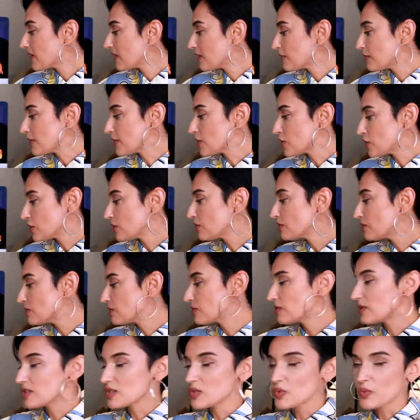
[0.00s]
if I showed
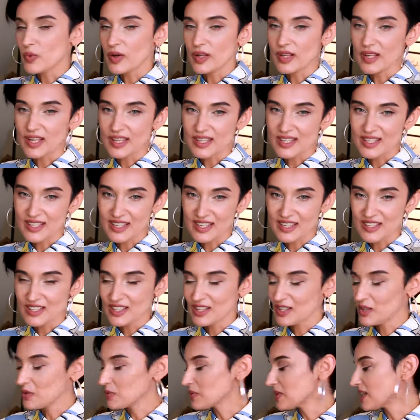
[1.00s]
you this one, let's
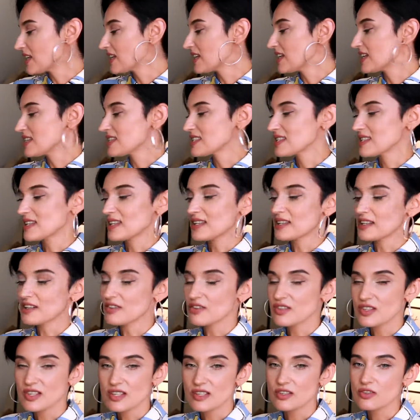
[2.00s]
continue with it. It's a
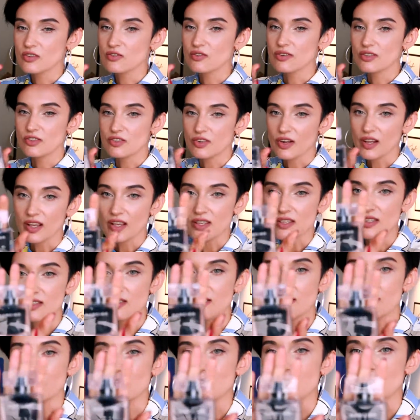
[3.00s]
Narciso
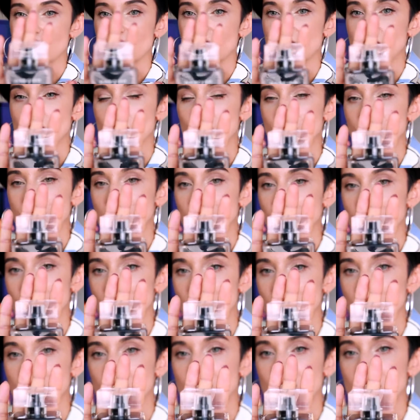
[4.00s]
Narciso
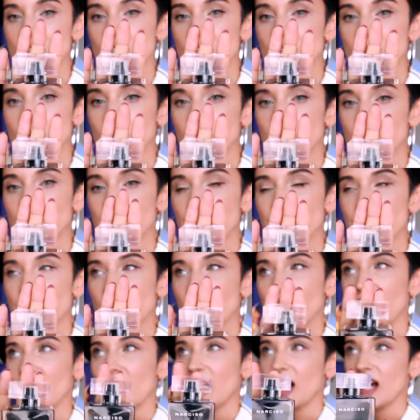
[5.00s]
EDT,
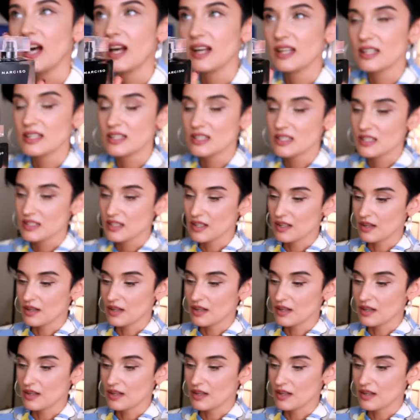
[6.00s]
and